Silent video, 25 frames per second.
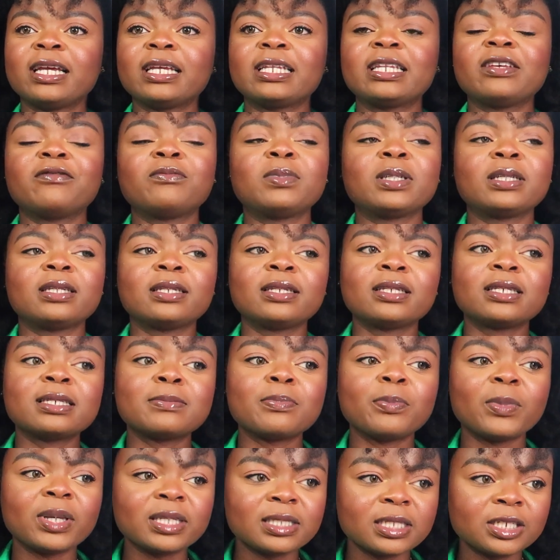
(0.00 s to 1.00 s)
they've been
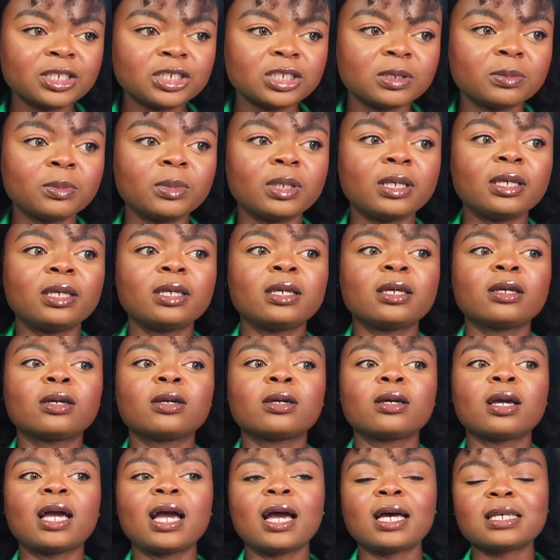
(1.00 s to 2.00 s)
messaging me
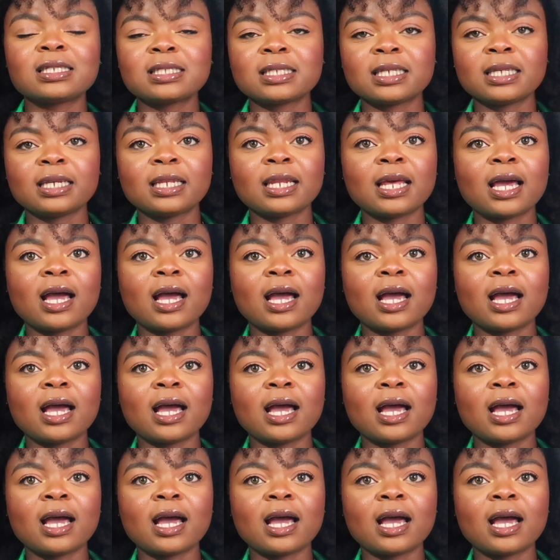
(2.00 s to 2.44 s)
asking